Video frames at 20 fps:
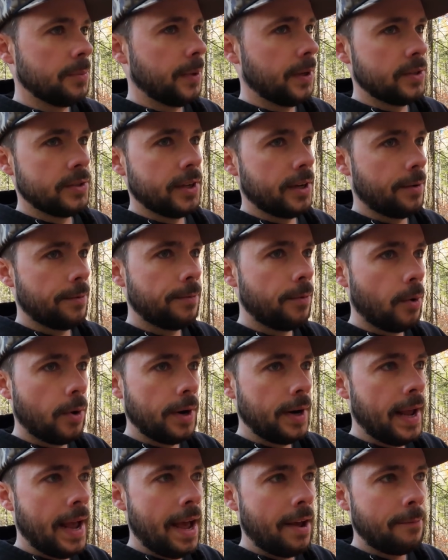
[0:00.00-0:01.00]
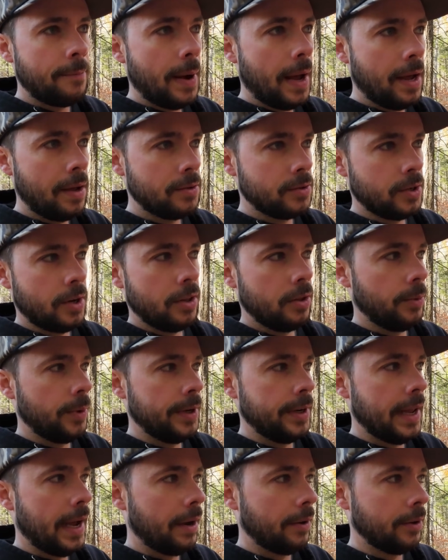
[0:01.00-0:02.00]
but it's 4.5 pounds all the way
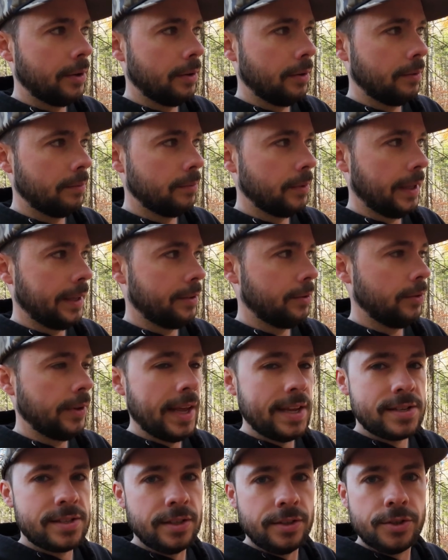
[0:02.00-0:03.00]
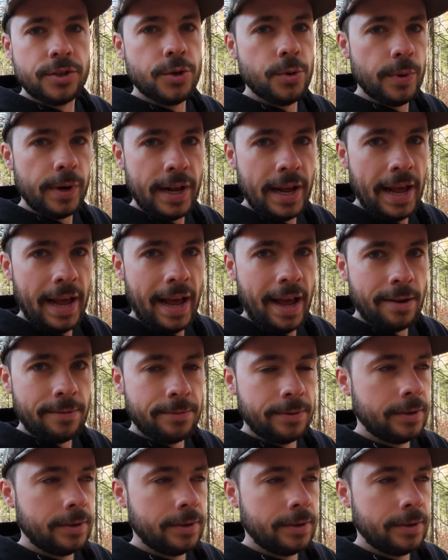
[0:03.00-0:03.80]
down to less than 2.5.